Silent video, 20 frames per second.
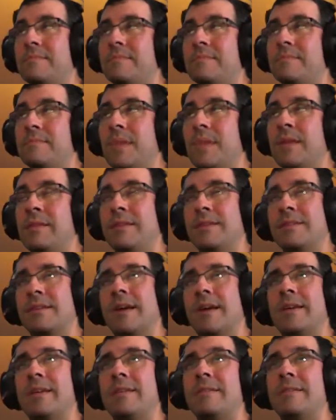and this
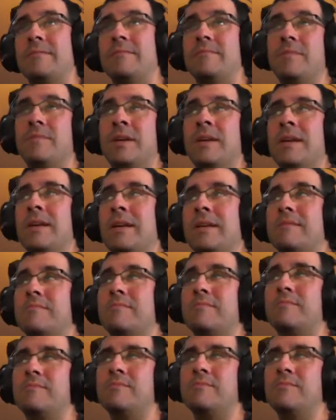guy
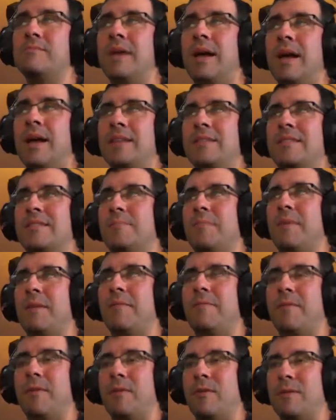asks me
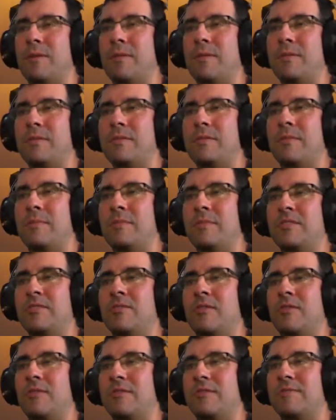for some
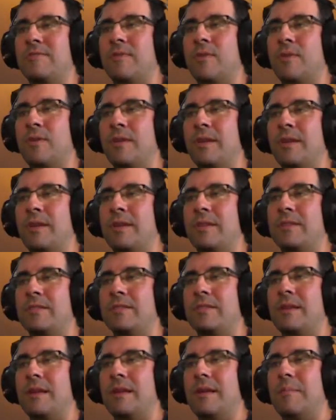stones for his
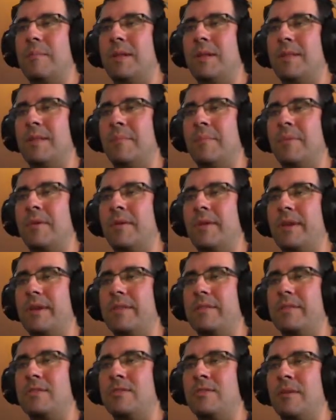building
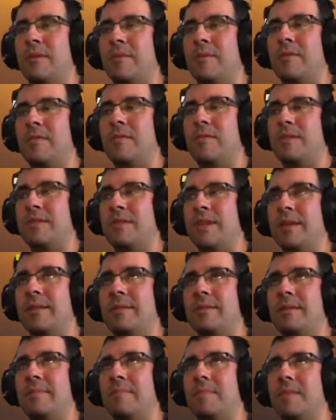project. So I'm going to
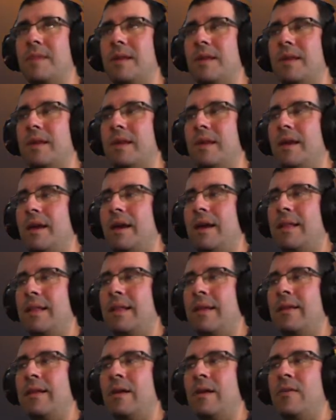accept it. And
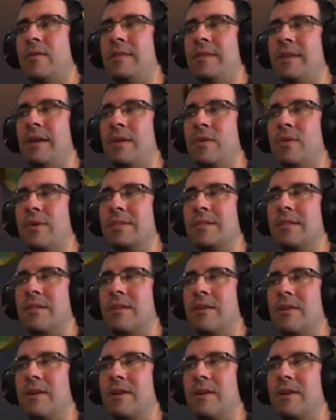right now in the quest log,